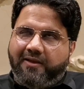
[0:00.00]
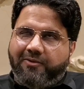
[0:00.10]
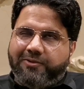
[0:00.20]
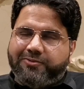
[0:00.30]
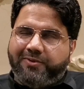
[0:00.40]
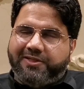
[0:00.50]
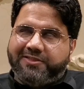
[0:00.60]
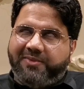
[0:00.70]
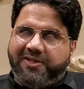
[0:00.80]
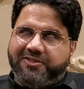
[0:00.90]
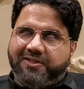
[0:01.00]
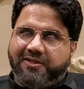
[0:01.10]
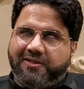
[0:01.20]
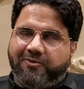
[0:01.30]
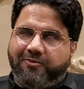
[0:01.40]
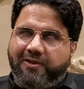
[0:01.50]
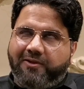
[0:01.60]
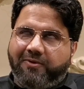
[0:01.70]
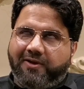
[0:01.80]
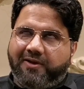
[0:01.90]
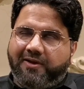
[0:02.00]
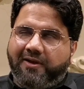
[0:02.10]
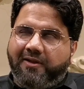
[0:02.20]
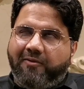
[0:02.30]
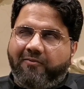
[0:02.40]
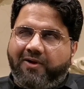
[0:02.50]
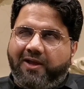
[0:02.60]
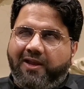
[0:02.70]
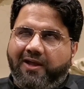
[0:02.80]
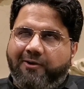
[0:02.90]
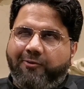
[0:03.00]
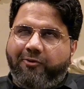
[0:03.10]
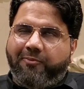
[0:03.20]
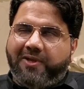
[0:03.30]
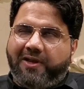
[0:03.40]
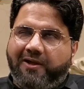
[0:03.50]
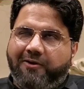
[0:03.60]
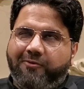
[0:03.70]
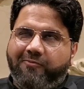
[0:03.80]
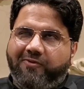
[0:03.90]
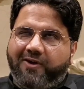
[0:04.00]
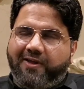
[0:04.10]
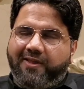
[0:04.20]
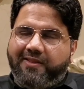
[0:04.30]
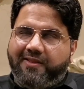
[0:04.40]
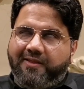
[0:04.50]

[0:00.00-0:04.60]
Also, it is mentioned in the Holy Quran, Wa ilahukum ilahun wahid.